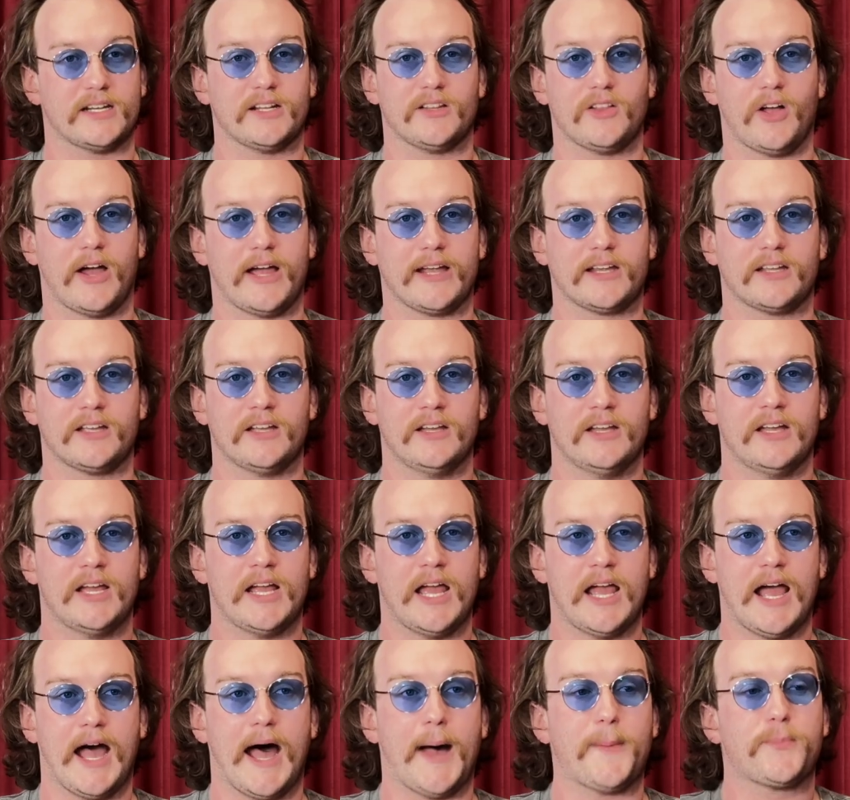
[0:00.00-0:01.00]
that are like
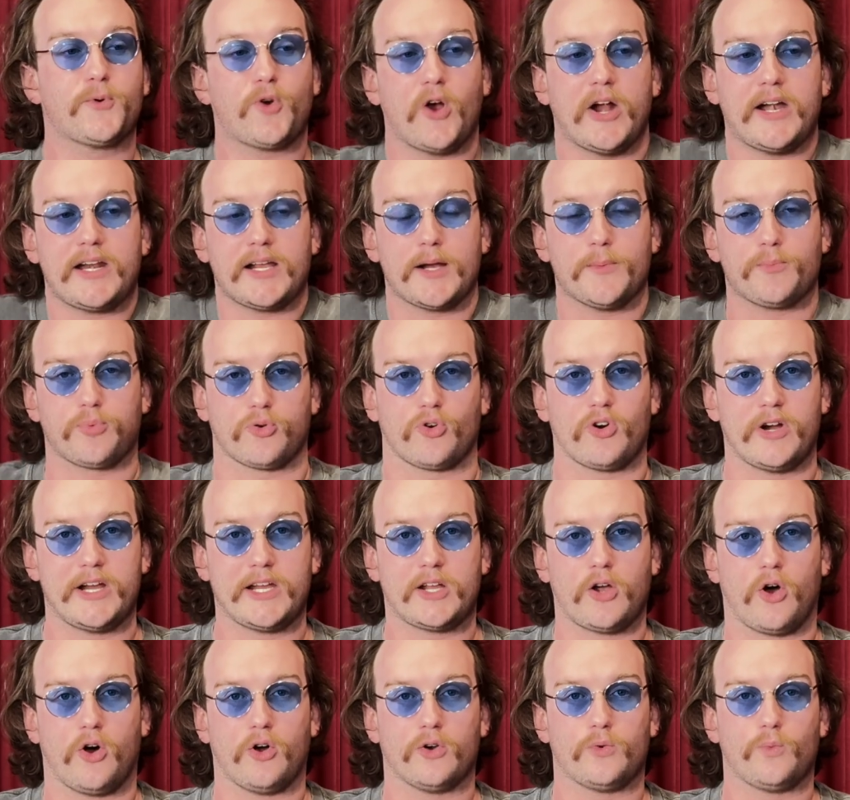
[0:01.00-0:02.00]
upgrading a
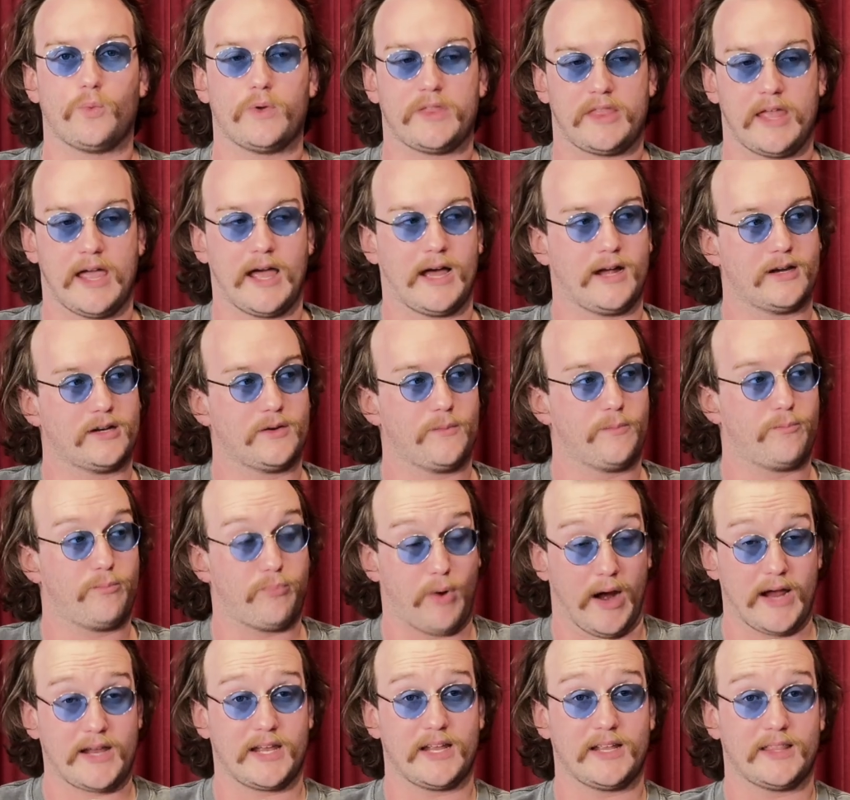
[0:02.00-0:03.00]
precon without
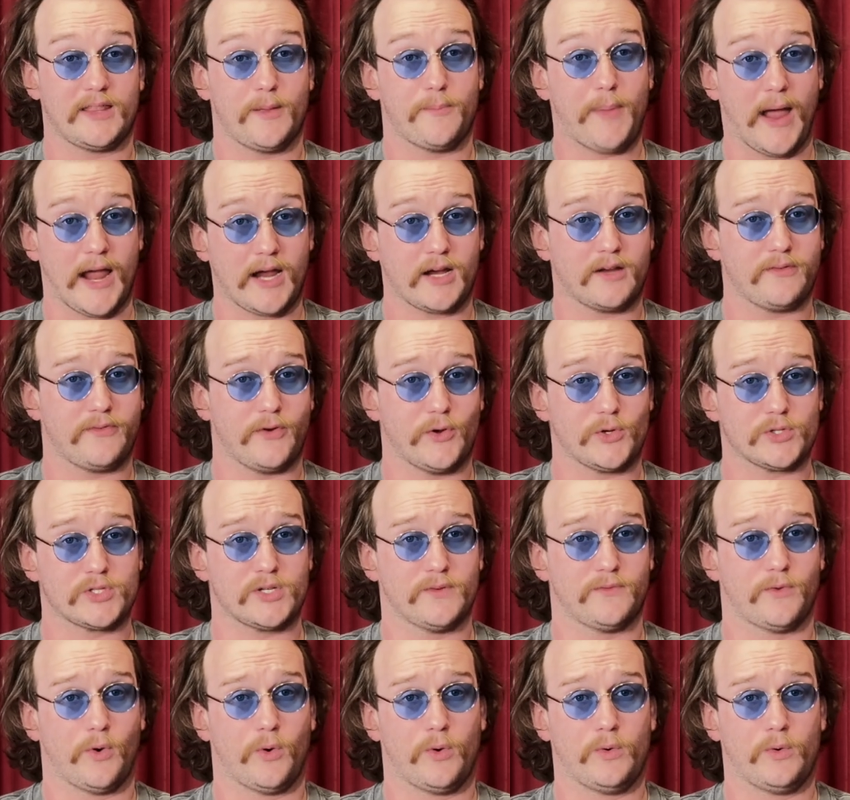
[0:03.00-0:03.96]
breaking the bank first of